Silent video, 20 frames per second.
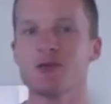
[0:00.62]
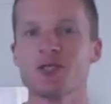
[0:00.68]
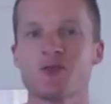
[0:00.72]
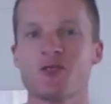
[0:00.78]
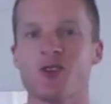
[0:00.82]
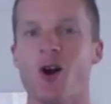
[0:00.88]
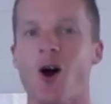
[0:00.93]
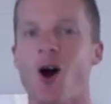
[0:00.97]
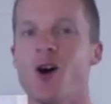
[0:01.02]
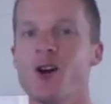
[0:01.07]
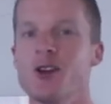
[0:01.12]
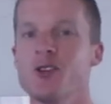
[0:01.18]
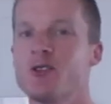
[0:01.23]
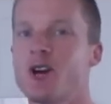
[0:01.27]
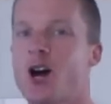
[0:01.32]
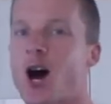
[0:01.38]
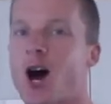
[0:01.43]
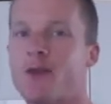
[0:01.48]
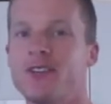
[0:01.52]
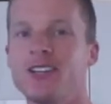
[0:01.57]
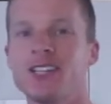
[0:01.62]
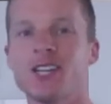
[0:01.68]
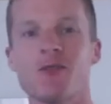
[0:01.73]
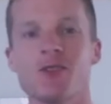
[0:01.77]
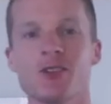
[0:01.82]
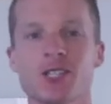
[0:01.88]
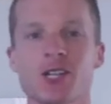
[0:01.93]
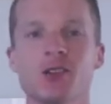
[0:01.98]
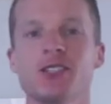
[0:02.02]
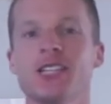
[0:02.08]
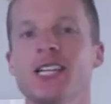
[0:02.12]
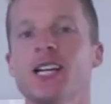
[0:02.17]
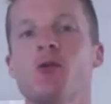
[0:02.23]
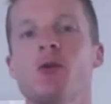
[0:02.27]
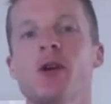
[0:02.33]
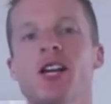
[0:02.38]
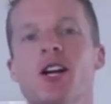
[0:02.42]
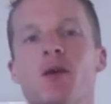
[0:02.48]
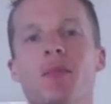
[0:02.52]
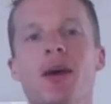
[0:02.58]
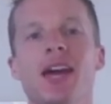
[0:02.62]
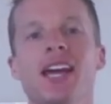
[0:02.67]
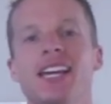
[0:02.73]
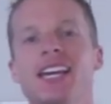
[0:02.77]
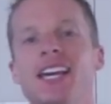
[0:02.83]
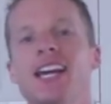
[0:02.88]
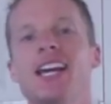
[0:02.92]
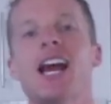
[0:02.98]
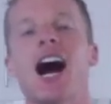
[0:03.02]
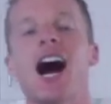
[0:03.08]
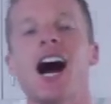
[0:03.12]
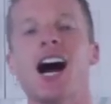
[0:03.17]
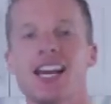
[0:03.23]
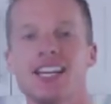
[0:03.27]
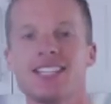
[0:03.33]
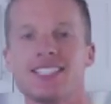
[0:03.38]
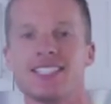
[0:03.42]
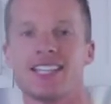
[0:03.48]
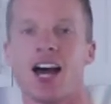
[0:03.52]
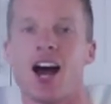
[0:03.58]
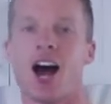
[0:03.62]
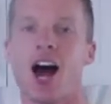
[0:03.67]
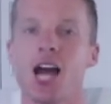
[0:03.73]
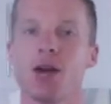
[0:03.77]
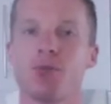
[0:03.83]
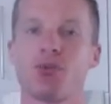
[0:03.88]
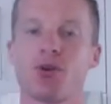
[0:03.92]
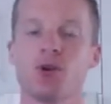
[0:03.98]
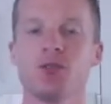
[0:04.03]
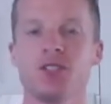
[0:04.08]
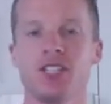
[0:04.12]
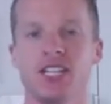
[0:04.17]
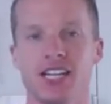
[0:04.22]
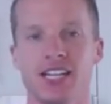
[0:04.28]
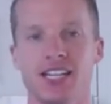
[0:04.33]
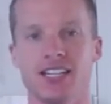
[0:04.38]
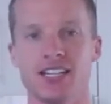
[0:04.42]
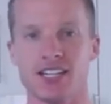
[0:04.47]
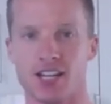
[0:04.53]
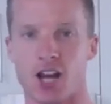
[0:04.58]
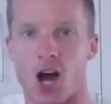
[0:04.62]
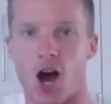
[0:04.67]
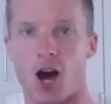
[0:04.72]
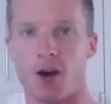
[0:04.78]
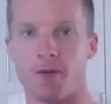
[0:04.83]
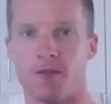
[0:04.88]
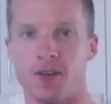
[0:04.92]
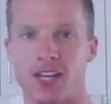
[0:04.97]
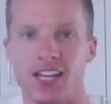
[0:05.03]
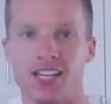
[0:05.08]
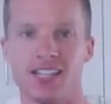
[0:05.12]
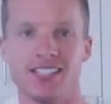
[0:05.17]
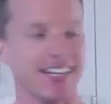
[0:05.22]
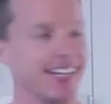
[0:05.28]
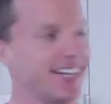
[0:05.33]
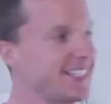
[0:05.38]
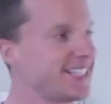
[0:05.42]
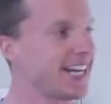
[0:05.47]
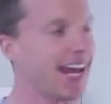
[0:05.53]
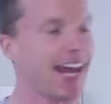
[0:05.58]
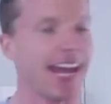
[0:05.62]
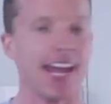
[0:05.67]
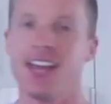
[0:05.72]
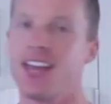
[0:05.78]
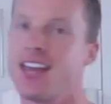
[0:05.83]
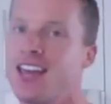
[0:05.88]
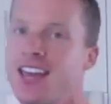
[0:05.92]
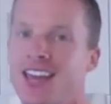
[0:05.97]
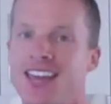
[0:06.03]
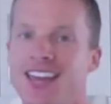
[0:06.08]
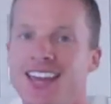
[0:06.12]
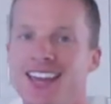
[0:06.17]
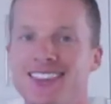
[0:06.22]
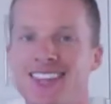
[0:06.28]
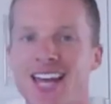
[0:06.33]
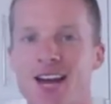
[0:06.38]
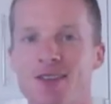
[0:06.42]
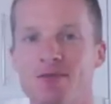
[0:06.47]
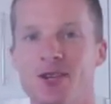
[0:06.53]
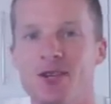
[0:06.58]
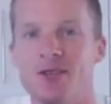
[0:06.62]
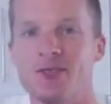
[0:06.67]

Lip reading: difference for all you coffee lovers out there. We are making iced high protein coffee. DJ, hit that